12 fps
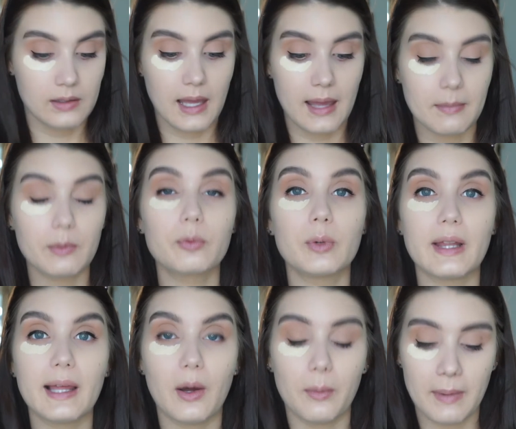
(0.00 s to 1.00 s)
I'm
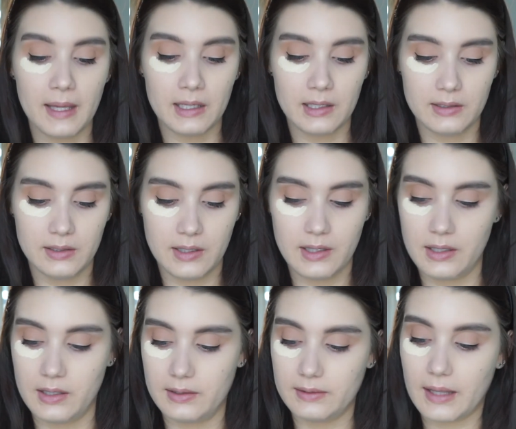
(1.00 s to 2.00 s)
really hoping
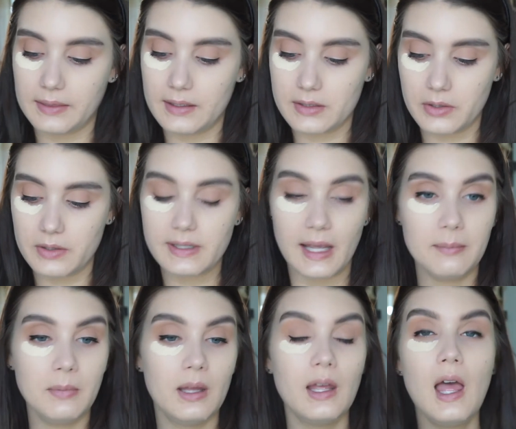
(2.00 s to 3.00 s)
that these are the same.
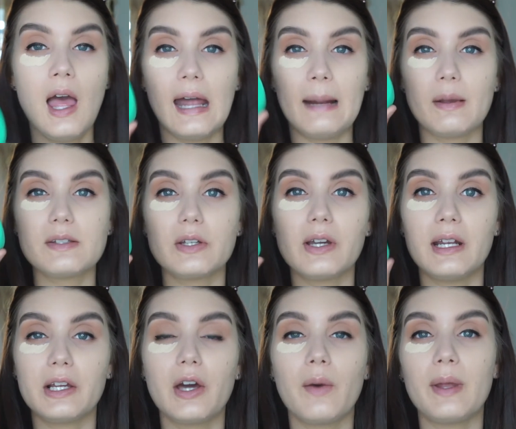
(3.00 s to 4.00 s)
And I'm also going
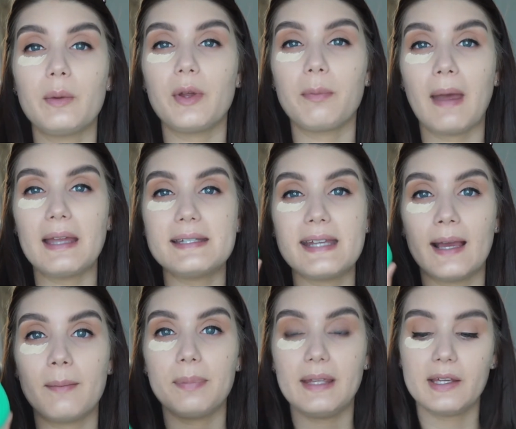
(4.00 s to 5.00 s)
to go in with my
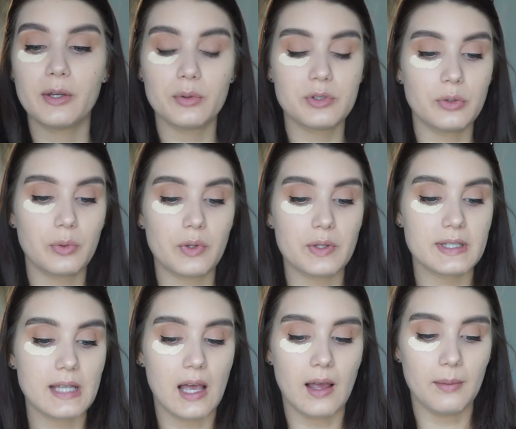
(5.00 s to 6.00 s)
damp Eco Tools
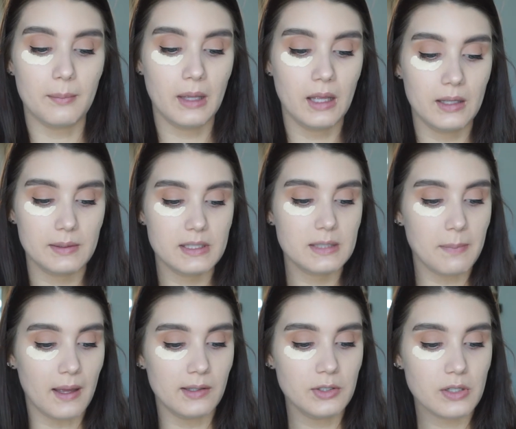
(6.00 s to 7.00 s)

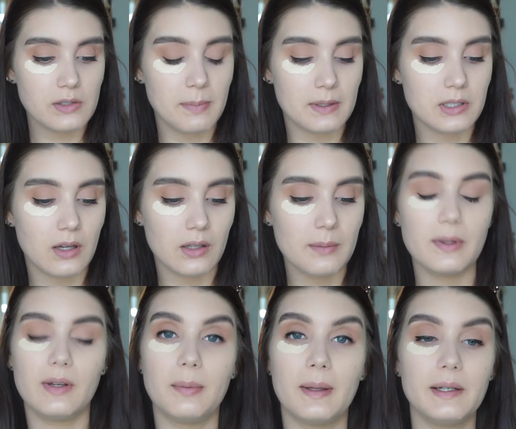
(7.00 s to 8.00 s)
sponge. I was about to call it a
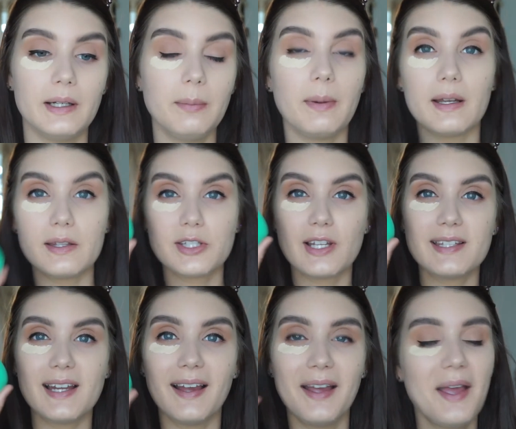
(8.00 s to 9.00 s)
beauty blender, but it's just
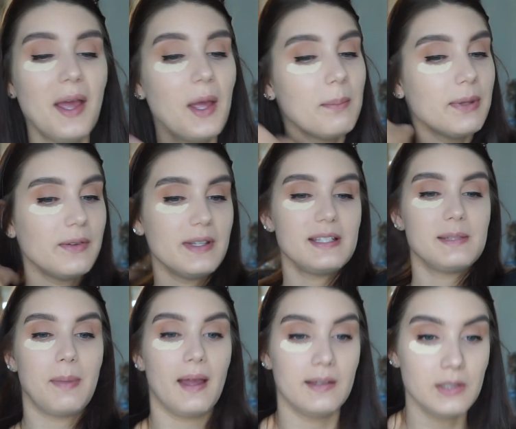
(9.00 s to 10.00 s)
a beauty
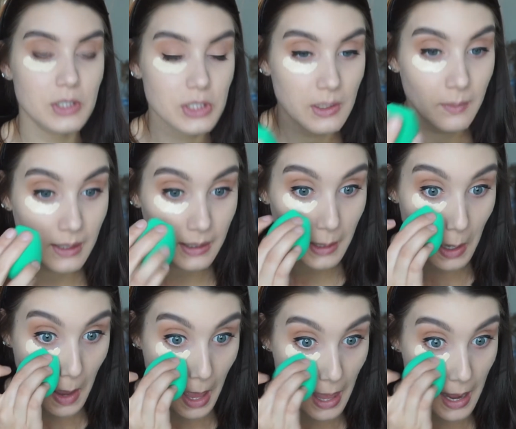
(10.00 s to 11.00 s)
sponge. And we're going to go
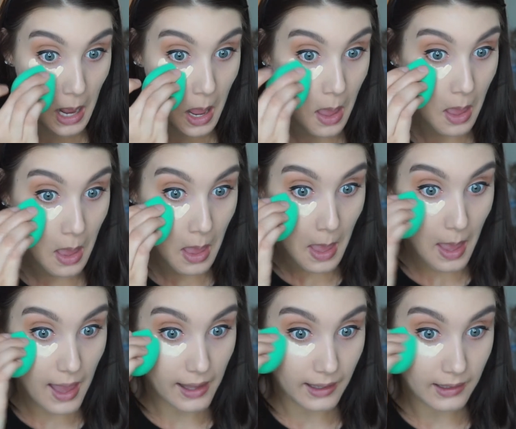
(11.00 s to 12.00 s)
ahead
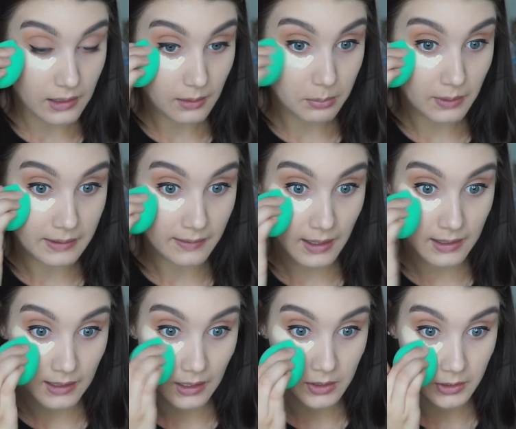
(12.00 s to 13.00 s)
and blend that
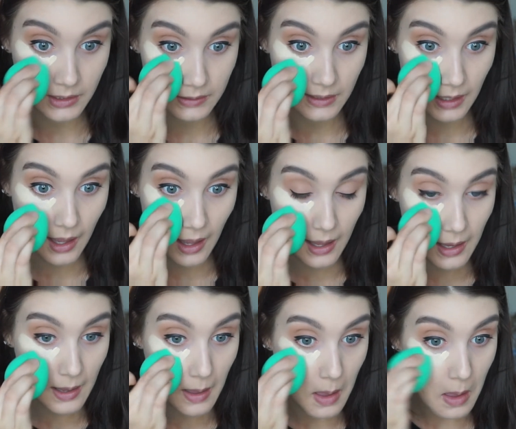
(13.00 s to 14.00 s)
in underneath the eye.